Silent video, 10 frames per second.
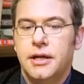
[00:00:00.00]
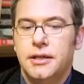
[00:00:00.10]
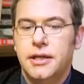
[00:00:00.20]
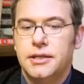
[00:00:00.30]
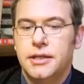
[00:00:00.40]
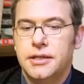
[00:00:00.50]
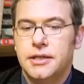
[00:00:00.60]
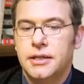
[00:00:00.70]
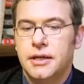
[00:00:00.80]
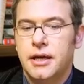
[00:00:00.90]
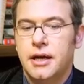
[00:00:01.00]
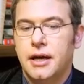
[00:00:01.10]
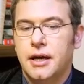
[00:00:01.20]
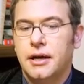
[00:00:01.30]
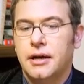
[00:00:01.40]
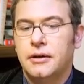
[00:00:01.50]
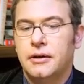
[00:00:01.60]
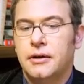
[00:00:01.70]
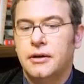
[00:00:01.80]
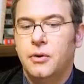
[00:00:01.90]
This is a
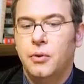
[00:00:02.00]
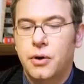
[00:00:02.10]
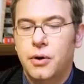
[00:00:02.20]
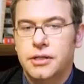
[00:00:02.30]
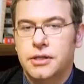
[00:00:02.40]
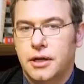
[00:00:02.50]
worse